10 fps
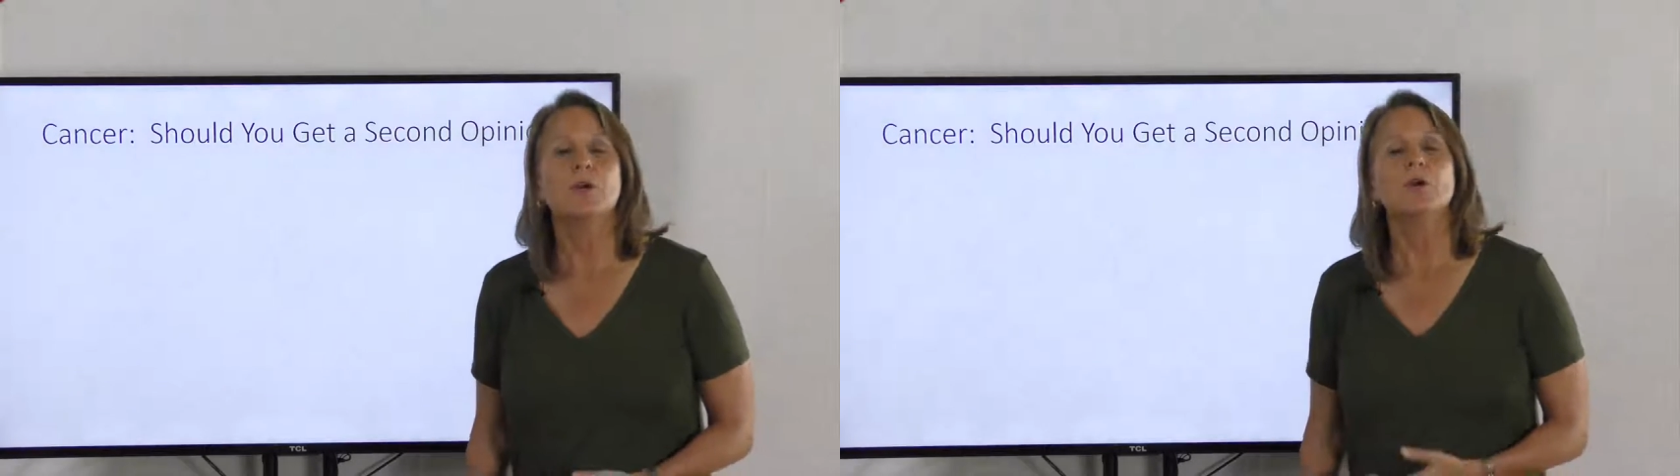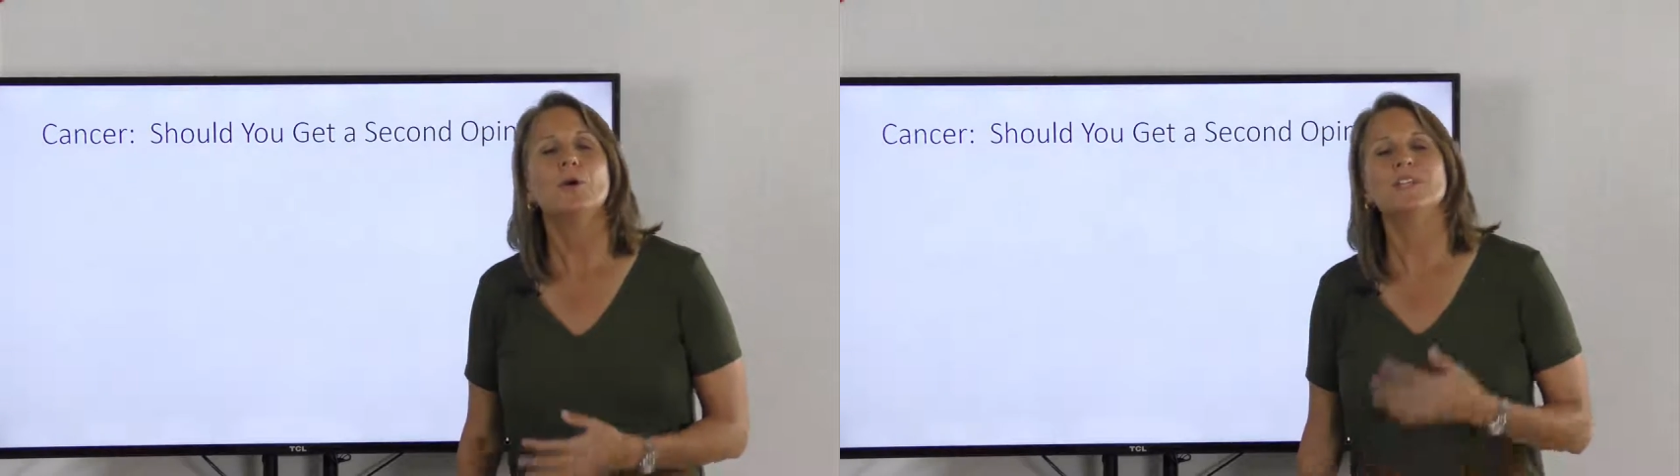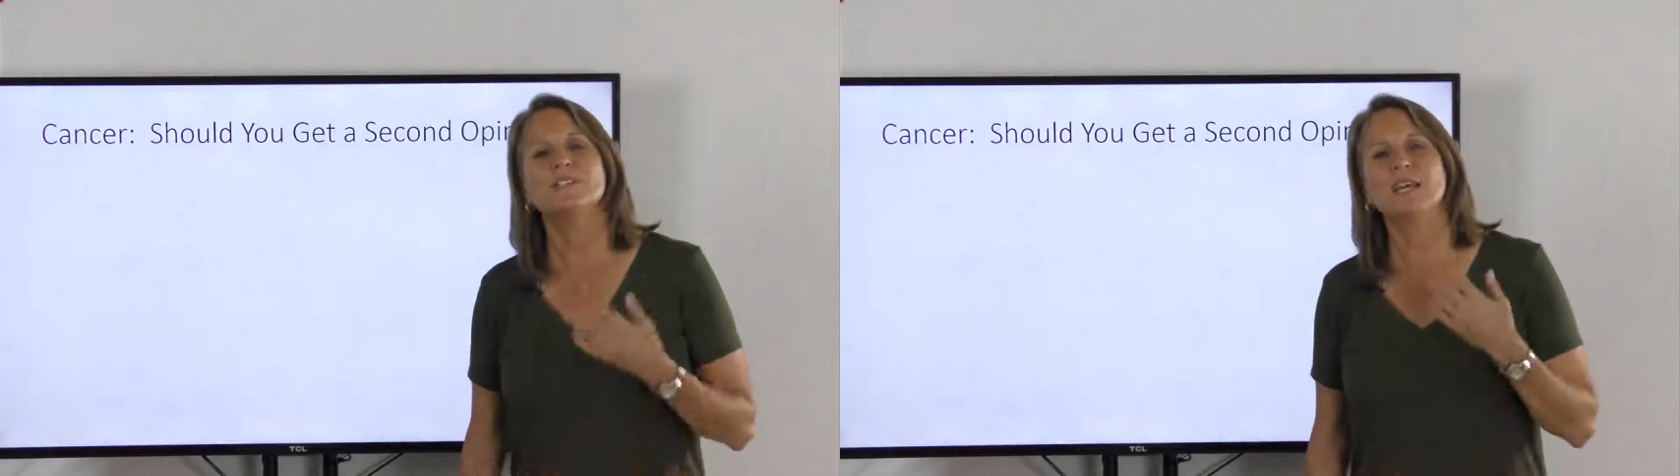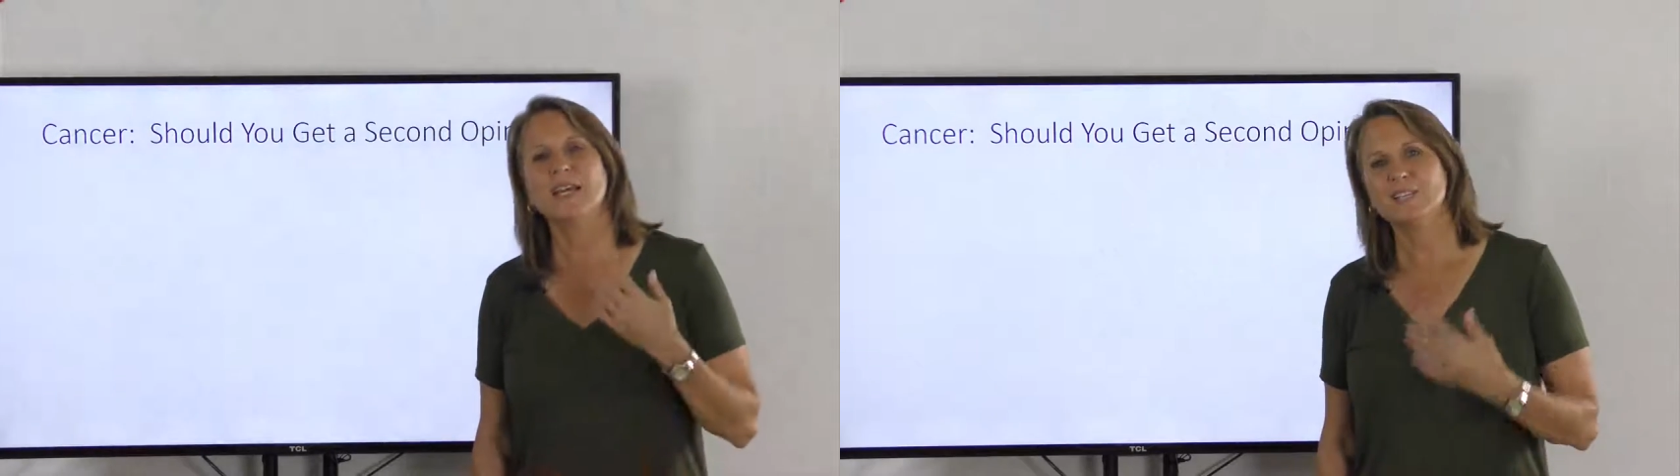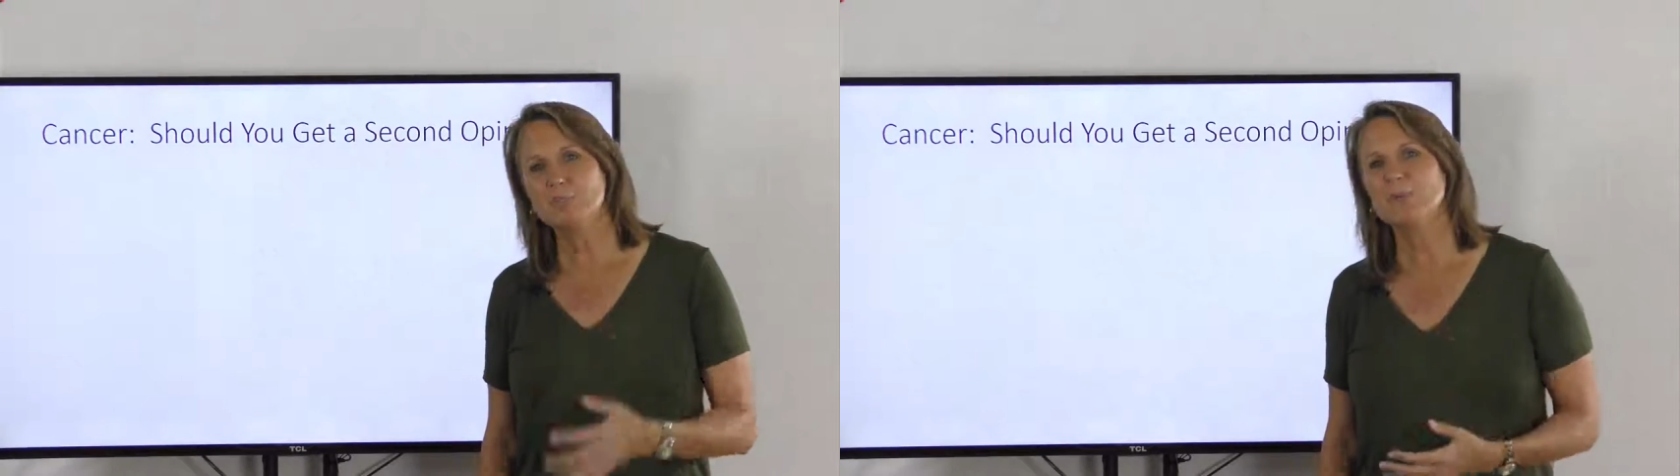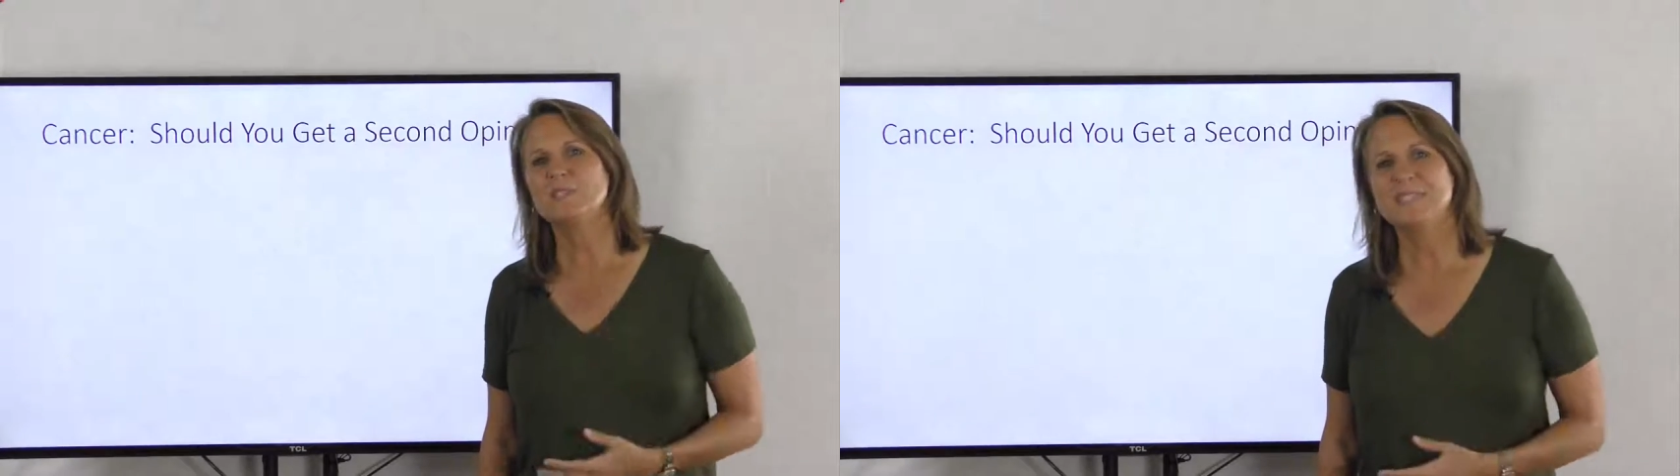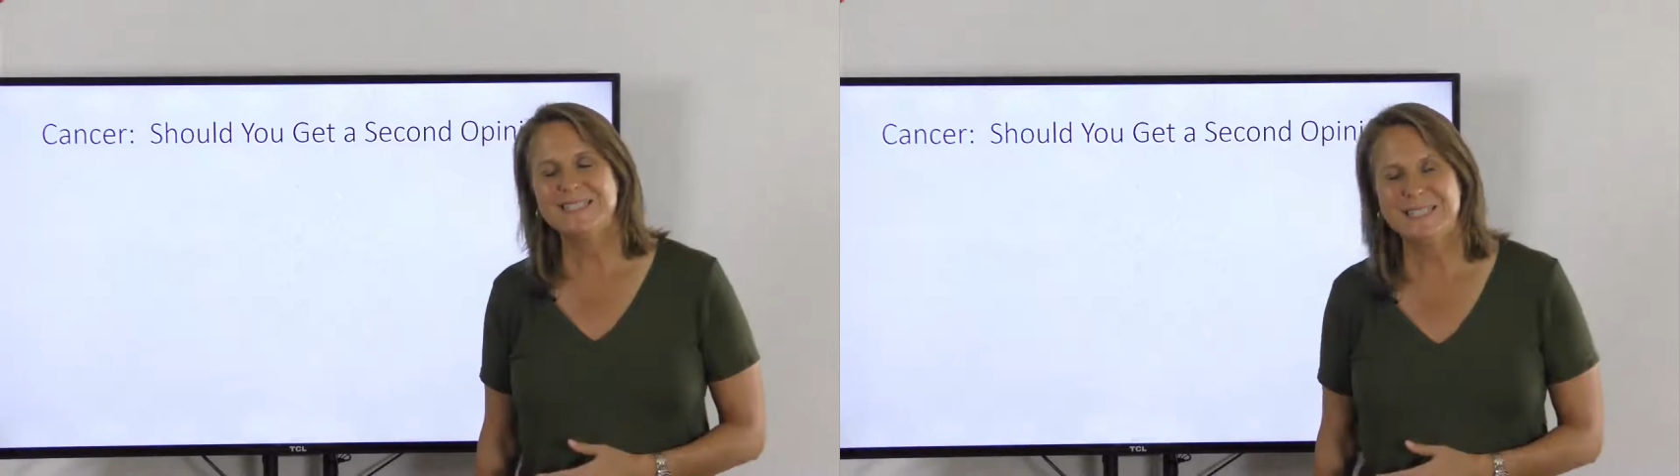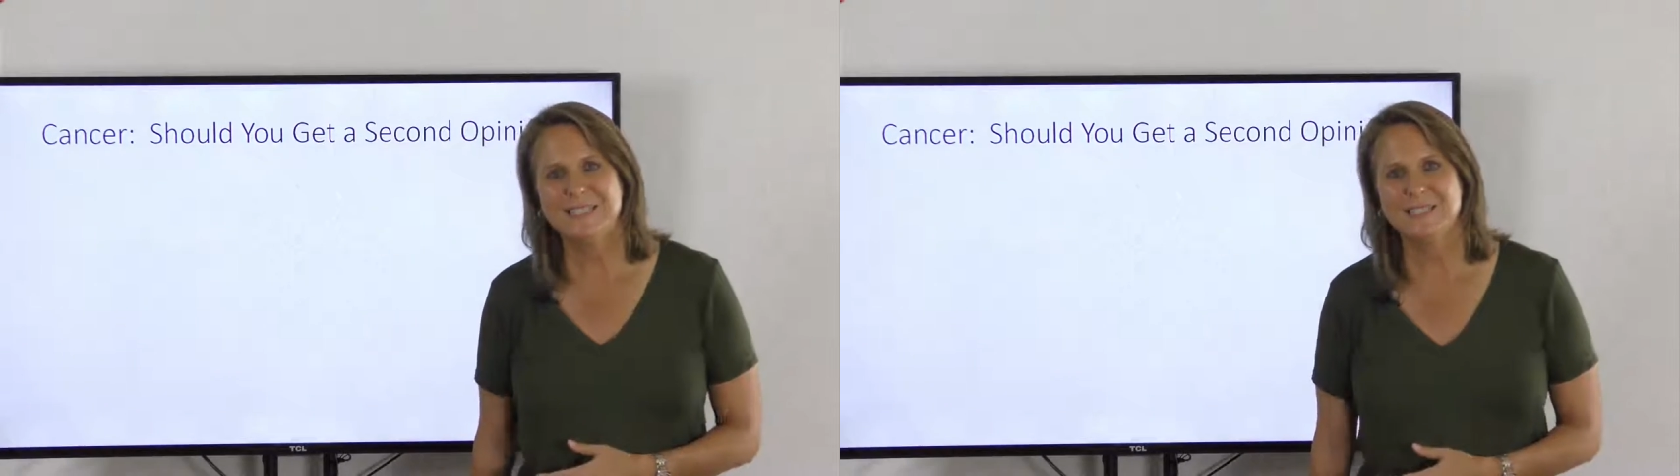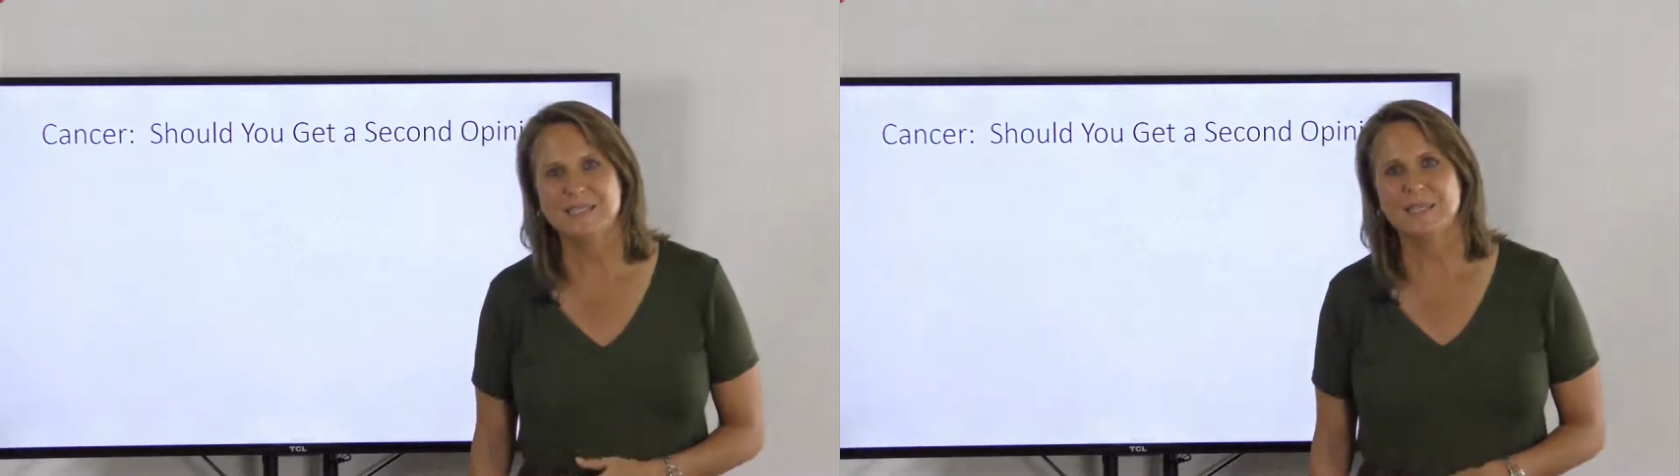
who has expertise